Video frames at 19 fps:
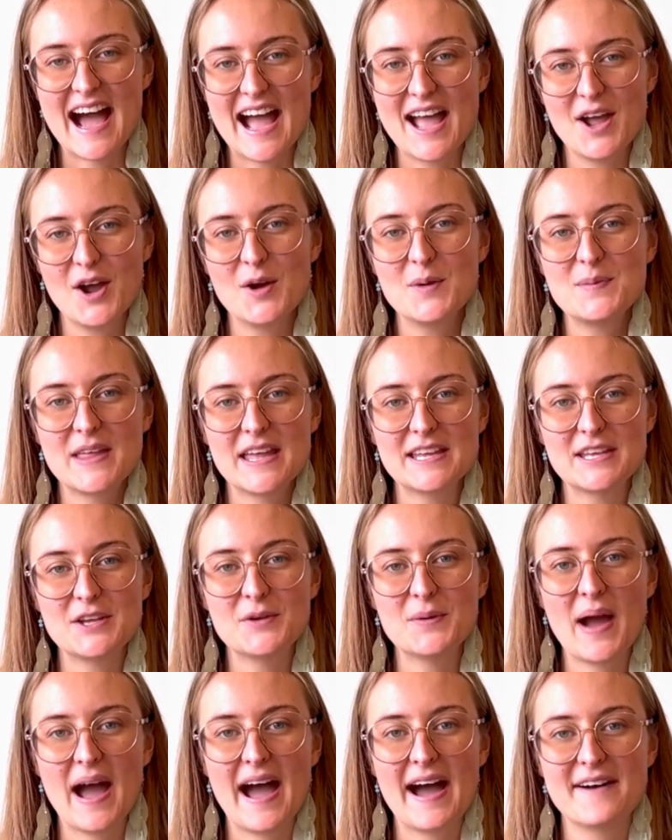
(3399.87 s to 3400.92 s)
I hope that
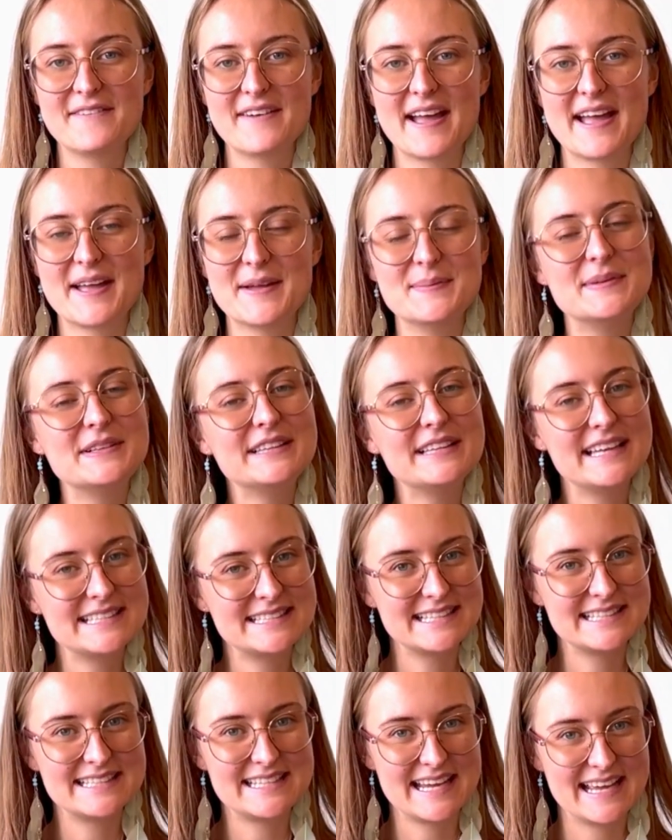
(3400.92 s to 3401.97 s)
you have a
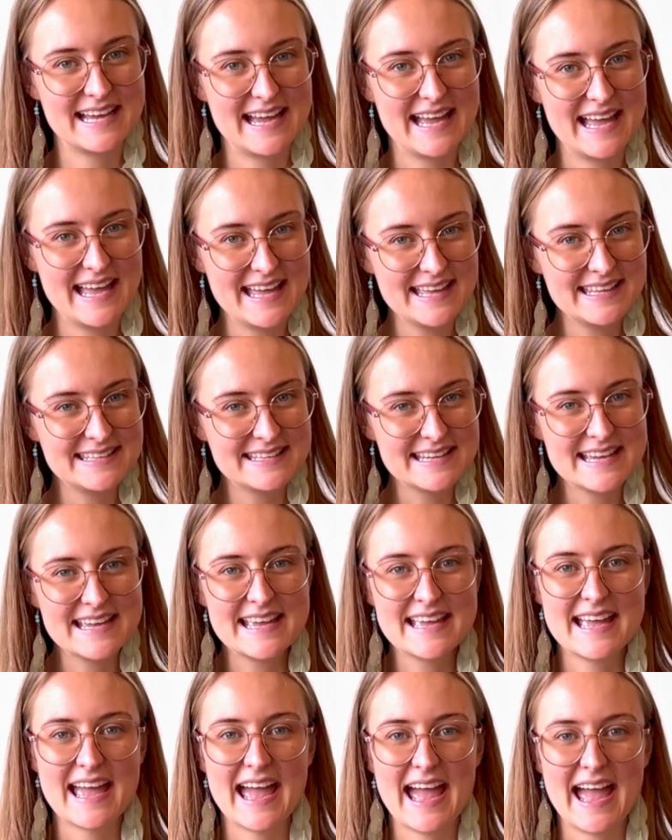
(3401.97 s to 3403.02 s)
blessed day ahead.
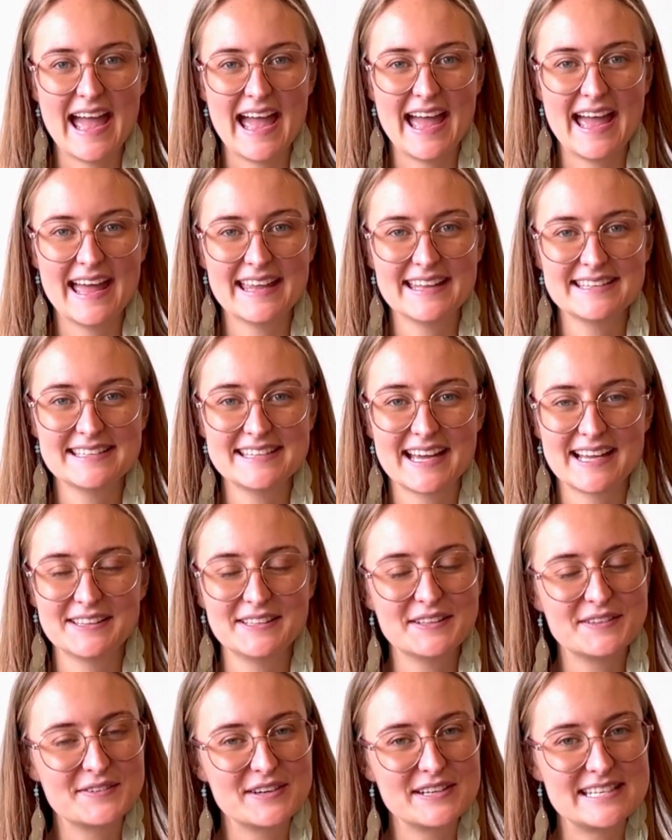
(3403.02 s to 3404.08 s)
And I
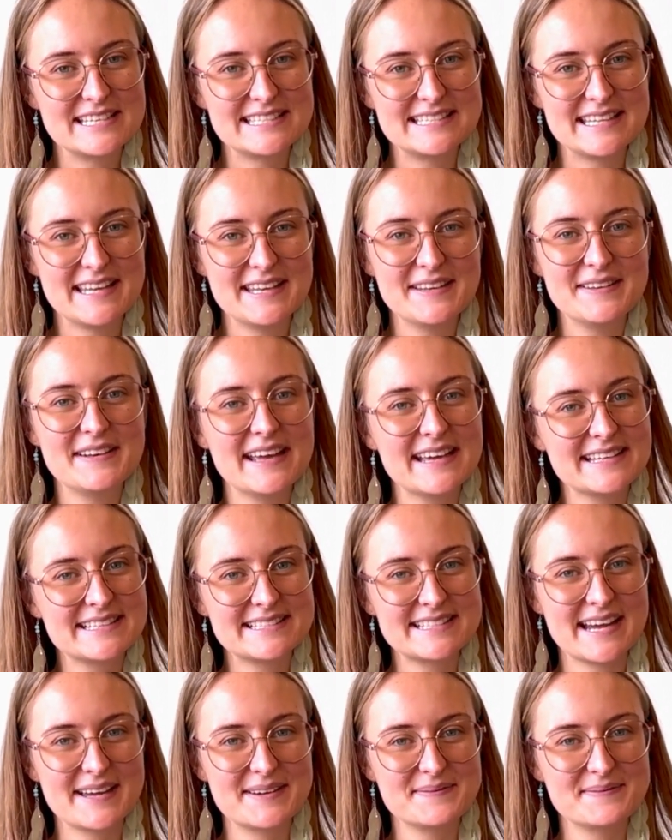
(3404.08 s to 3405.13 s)
look forward to seeing you
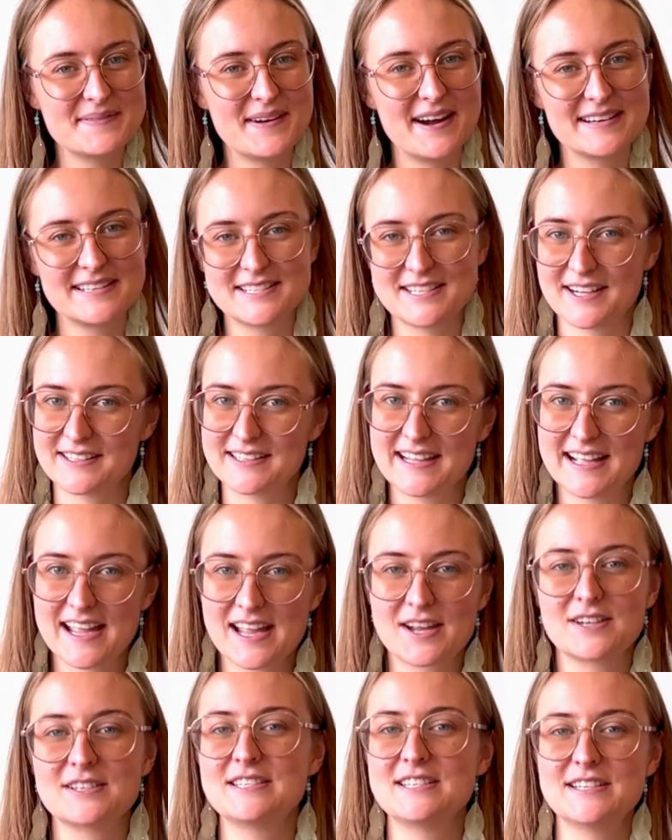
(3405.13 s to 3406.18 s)
next time on Chocolate
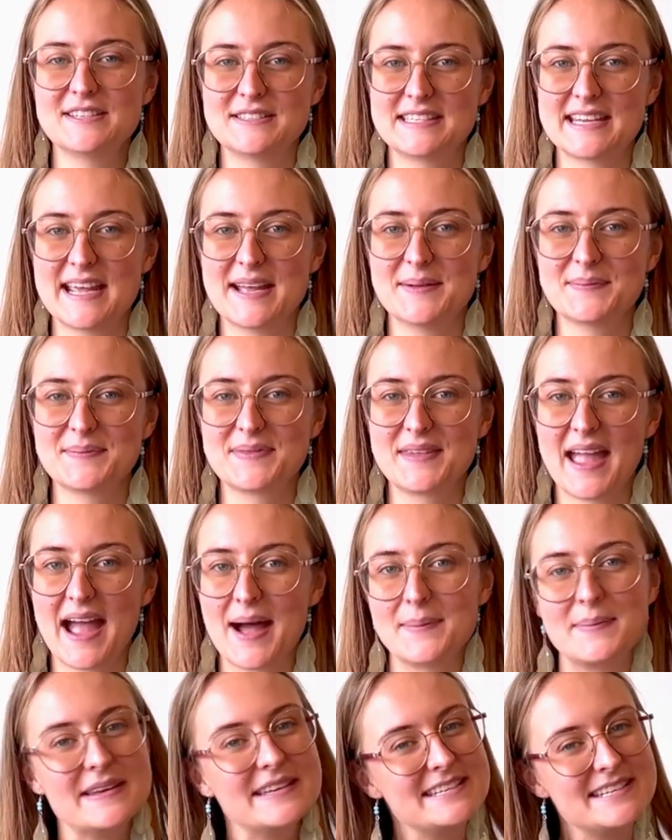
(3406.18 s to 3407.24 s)
Cake on Tuesday.
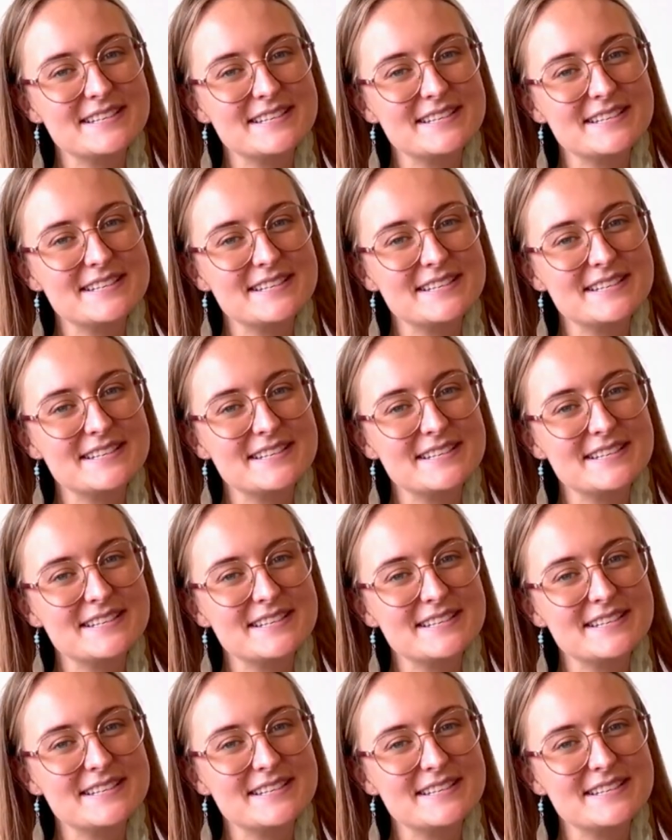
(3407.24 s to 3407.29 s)
Happy